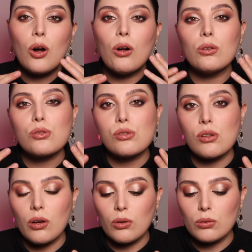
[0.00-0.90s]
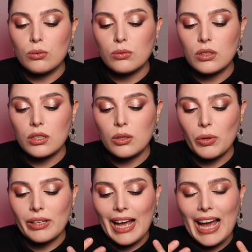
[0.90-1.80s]
Also,
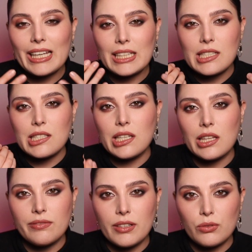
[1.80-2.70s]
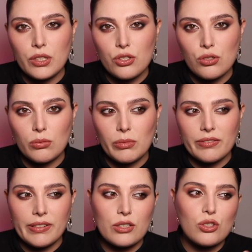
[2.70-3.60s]
well, I can see the foundation on my
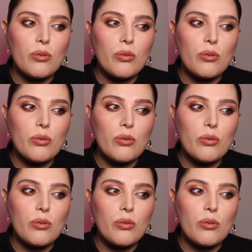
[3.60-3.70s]
face.